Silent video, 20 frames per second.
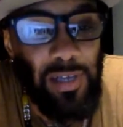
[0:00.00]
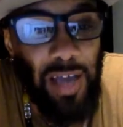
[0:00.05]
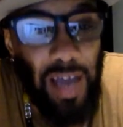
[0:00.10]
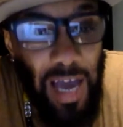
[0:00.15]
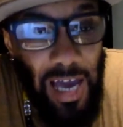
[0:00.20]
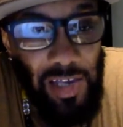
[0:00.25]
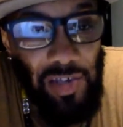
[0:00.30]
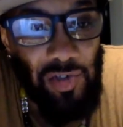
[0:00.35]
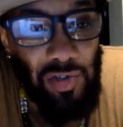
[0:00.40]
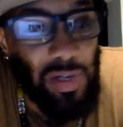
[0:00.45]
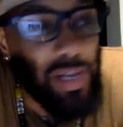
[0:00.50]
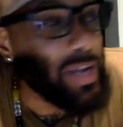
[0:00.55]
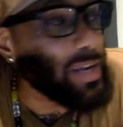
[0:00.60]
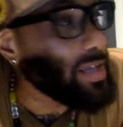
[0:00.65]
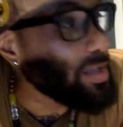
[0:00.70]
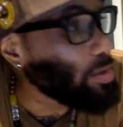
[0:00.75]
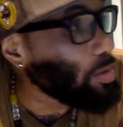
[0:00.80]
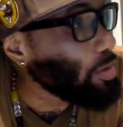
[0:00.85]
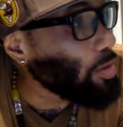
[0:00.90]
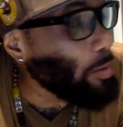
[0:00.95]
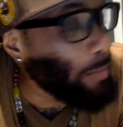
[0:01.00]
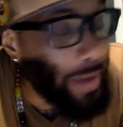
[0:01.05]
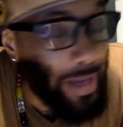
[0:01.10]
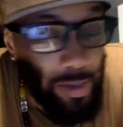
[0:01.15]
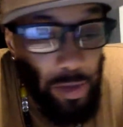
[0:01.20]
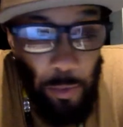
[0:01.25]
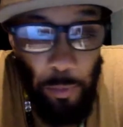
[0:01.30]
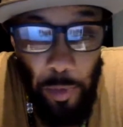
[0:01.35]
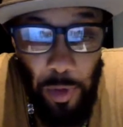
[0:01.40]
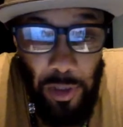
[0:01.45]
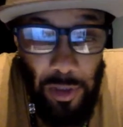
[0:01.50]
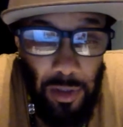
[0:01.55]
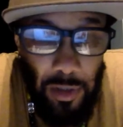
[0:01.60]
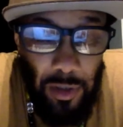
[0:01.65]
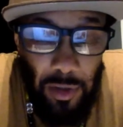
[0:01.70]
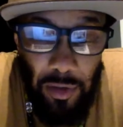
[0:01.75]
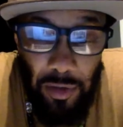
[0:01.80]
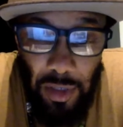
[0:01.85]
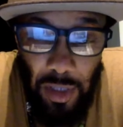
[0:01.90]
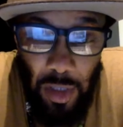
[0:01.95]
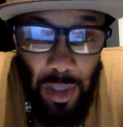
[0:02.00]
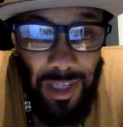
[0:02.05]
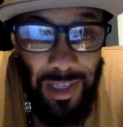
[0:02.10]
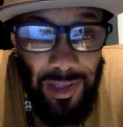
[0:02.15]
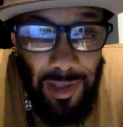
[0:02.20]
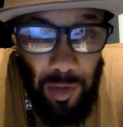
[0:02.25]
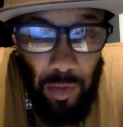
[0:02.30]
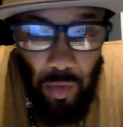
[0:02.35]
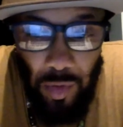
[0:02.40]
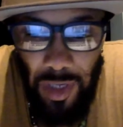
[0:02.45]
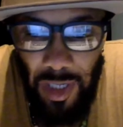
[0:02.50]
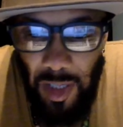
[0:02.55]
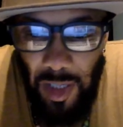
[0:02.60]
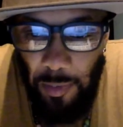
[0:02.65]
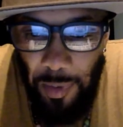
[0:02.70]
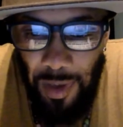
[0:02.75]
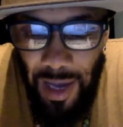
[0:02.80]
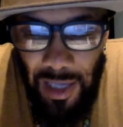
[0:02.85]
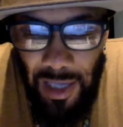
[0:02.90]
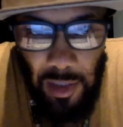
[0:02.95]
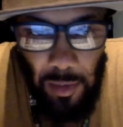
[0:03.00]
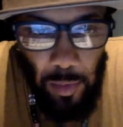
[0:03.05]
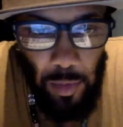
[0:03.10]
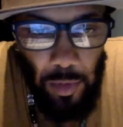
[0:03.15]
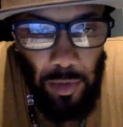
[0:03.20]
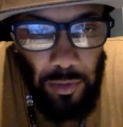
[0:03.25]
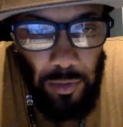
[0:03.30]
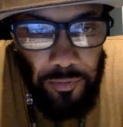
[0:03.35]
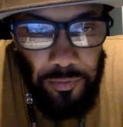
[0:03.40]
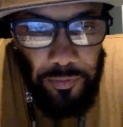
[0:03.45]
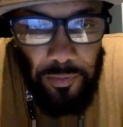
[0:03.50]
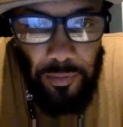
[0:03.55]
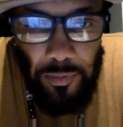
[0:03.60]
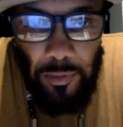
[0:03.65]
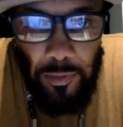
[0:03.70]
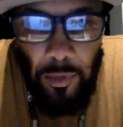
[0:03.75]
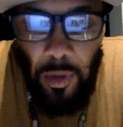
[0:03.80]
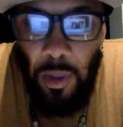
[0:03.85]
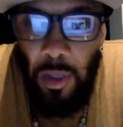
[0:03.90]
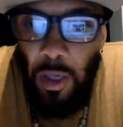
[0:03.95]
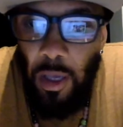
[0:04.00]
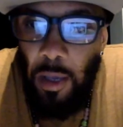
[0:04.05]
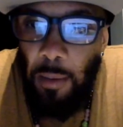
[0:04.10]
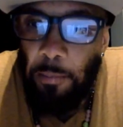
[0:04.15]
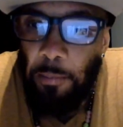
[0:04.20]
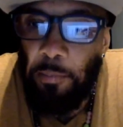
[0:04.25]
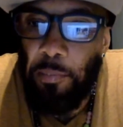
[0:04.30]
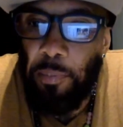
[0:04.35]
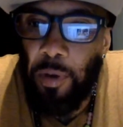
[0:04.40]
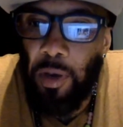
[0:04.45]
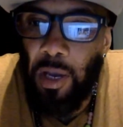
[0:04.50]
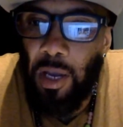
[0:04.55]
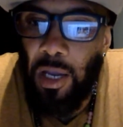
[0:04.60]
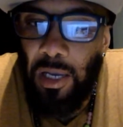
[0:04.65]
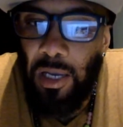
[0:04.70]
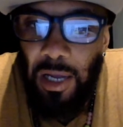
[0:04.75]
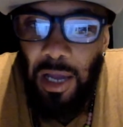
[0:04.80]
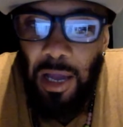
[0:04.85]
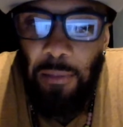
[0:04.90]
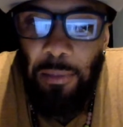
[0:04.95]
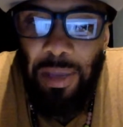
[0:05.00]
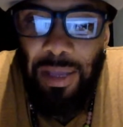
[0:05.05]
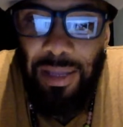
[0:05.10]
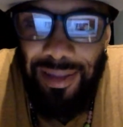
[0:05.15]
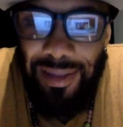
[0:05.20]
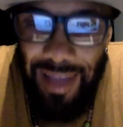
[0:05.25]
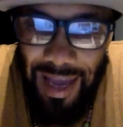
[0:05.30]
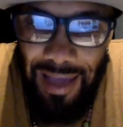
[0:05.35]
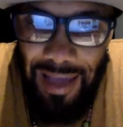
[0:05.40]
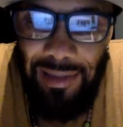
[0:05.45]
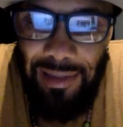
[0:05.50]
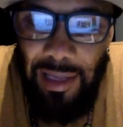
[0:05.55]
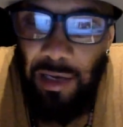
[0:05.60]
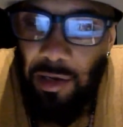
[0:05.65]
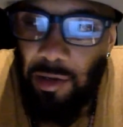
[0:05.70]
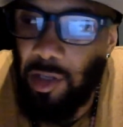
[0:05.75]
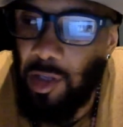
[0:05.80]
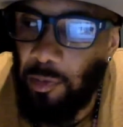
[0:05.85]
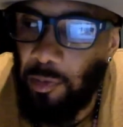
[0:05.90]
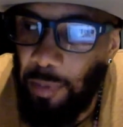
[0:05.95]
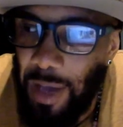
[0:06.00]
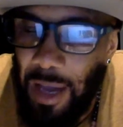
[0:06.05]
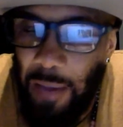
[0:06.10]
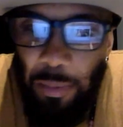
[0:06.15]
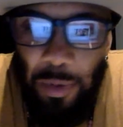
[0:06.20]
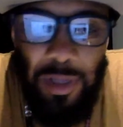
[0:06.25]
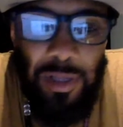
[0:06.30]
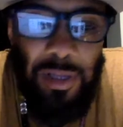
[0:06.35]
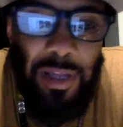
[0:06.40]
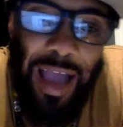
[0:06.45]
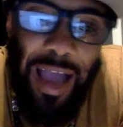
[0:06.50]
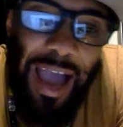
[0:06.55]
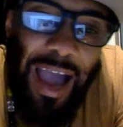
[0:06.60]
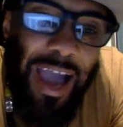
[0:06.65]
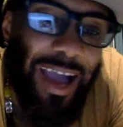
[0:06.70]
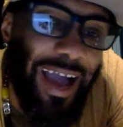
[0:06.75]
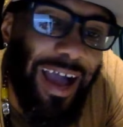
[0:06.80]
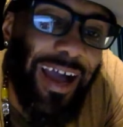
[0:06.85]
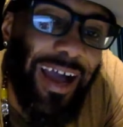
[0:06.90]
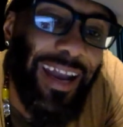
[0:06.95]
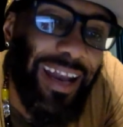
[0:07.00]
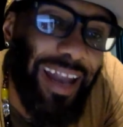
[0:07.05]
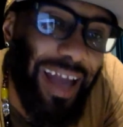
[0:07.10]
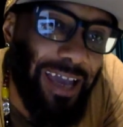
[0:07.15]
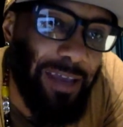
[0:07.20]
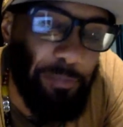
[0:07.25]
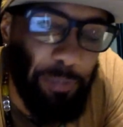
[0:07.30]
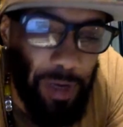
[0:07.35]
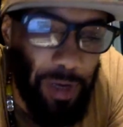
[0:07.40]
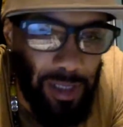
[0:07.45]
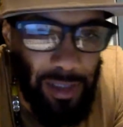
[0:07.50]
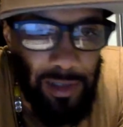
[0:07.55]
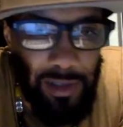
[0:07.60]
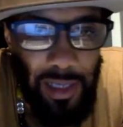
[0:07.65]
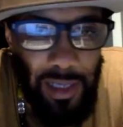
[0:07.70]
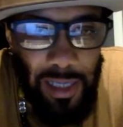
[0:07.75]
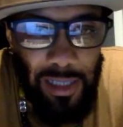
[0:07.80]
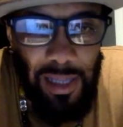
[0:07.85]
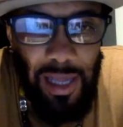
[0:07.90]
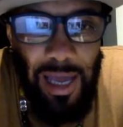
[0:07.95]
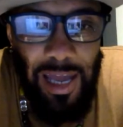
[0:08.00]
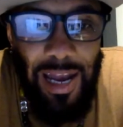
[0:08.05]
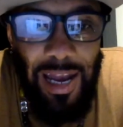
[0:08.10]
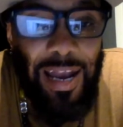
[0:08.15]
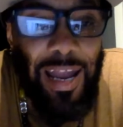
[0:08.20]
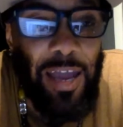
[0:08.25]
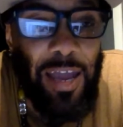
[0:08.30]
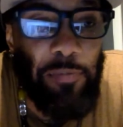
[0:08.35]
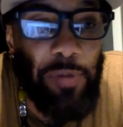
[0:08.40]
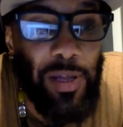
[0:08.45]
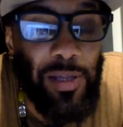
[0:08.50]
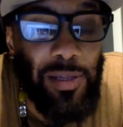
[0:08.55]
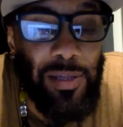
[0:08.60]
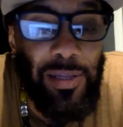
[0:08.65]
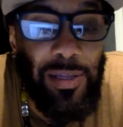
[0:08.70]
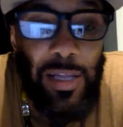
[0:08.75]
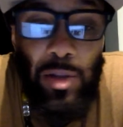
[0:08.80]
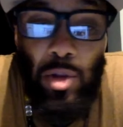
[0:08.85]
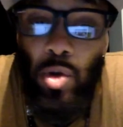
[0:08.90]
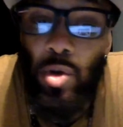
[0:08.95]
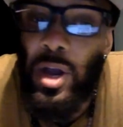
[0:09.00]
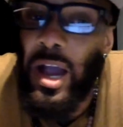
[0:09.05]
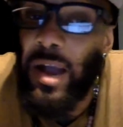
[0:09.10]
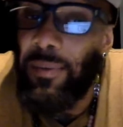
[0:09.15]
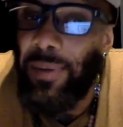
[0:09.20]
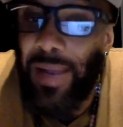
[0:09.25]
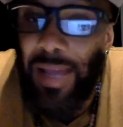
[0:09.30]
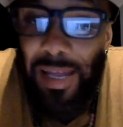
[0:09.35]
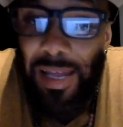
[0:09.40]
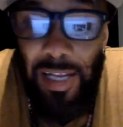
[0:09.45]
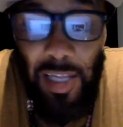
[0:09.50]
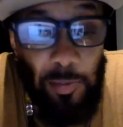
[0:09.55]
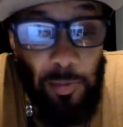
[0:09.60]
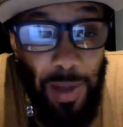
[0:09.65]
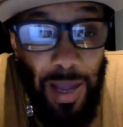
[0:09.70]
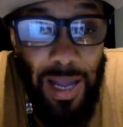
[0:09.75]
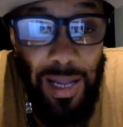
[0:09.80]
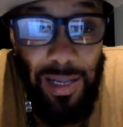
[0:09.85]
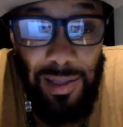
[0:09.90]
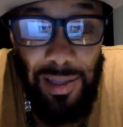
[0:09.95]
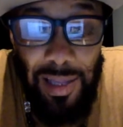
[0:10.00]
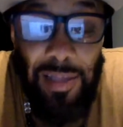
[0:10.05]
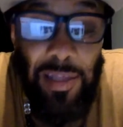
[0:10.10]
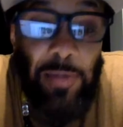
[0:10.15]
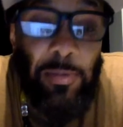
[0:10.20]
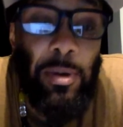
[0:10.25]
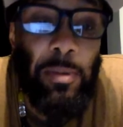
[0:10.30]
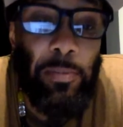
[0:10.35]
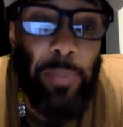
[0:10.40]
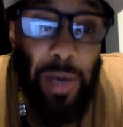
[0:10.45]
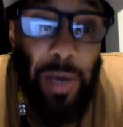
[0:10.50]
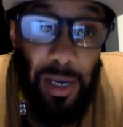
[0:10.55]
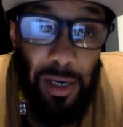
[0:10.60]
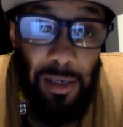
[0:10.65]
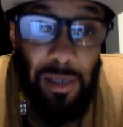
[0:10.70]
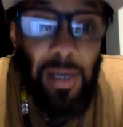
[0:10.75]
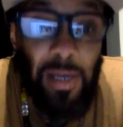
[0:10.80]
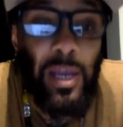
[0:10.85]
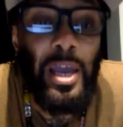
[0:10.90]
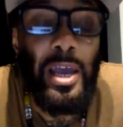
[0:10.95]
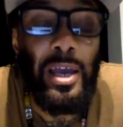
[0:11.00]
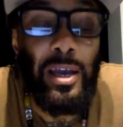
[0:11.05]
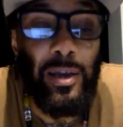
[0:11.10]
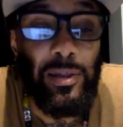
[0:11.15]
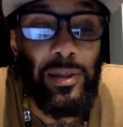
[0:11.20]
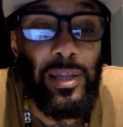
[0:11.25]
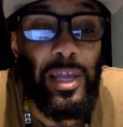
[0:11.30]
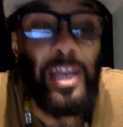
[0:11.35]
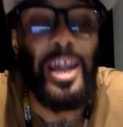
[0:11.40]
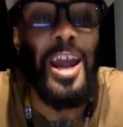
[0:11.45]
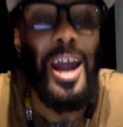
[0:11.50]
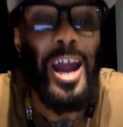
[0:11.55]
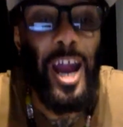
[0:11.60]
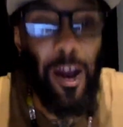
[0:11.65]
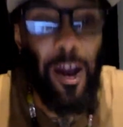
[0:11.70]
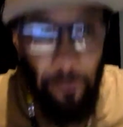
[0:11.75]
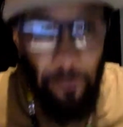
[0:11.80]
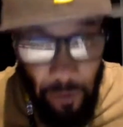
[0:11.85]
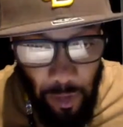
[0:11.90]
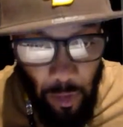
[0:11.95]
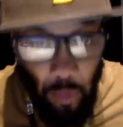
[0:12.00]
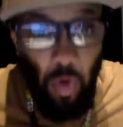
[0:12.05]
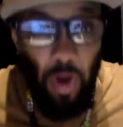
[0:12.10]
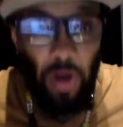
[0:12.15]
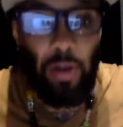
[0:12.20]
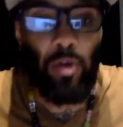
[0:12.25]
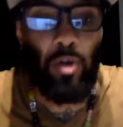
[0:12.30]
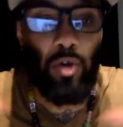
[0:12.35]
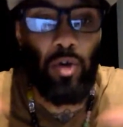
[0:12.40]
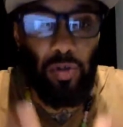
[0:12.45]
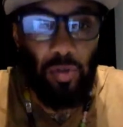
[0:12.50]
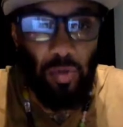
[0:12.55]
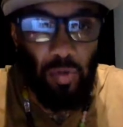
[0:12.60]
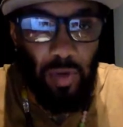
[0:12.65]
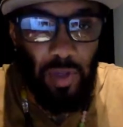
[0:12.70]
Actually, I need to go back to Puerto Escondido as soon as possible. But, I mean, that's another spot. But I like places like that. I like places that don't have a lot of spots. That's even better. Because then everyone goes to